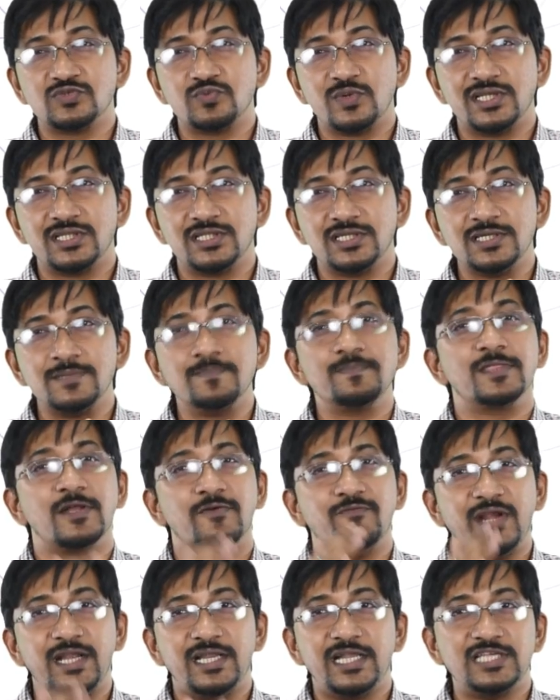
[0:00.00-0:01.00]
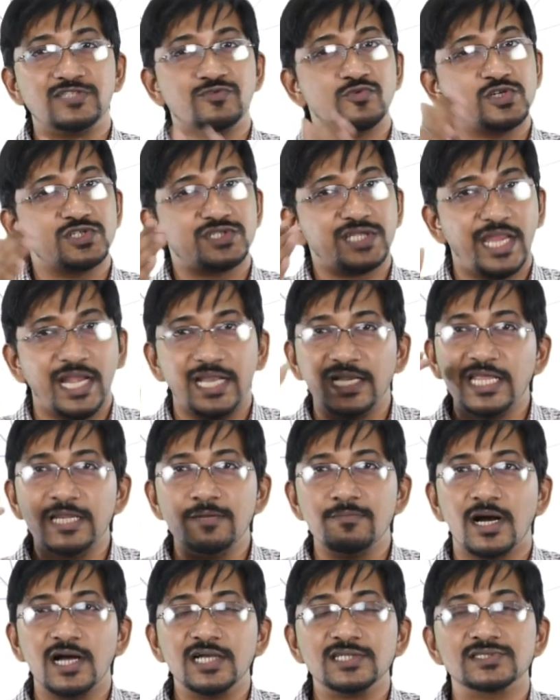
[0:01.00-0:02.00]
were there, the weightage was 18
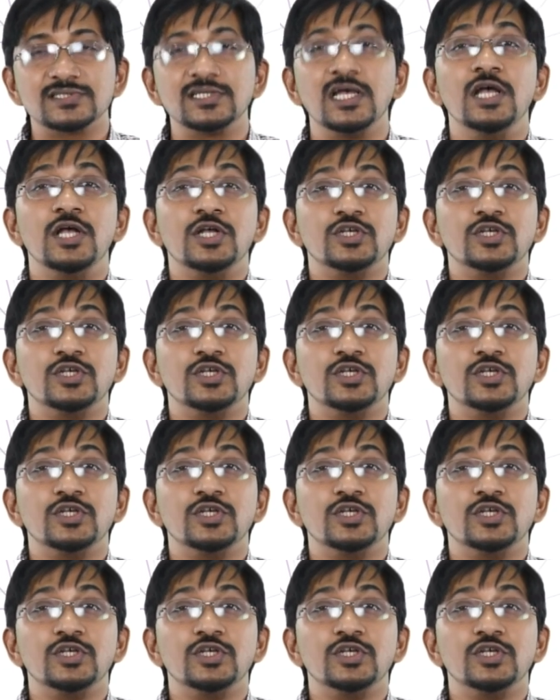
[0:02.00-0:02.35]
marks.